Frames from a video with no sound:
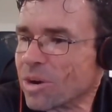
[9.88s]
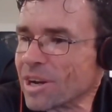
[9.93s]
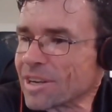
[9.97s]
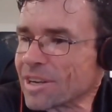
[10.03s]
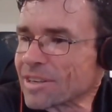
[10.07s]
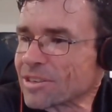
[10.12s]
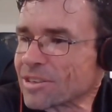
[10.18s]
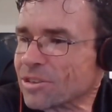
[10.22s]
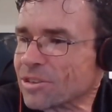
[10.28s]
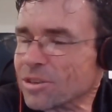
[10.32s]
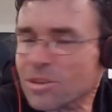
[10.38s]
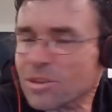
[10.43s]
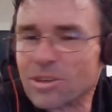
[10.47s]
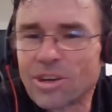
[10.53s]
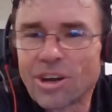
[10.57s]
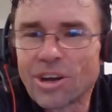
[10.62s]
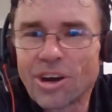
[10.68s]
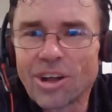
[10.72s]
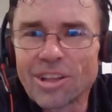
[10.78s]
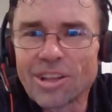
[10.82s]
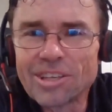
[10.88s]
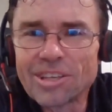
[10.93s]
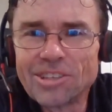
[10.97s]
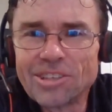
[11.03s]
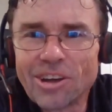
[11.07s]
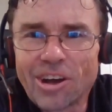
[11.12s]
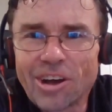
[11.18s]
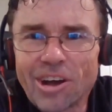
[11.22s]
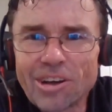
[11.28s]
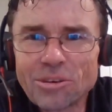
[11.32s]
What do you call a
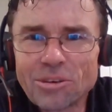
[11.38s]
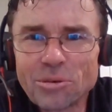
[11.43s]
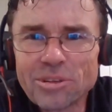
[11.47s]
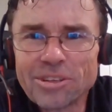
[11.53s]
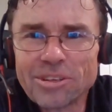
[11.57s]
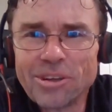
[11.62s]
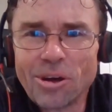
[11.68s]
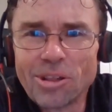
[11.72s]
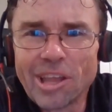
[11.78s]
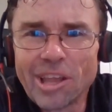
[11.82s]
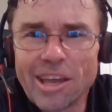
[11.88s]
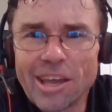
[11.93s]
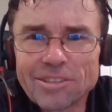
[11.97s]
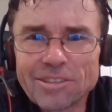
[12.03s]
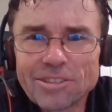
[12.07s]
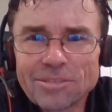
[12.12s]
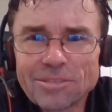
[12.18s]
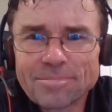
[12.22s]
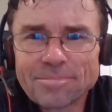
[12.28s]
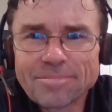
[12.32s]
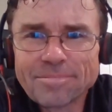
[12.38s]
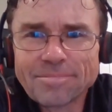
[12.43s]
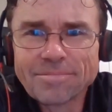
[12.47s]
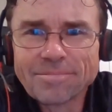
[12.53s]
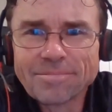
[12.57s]
dog with no legs?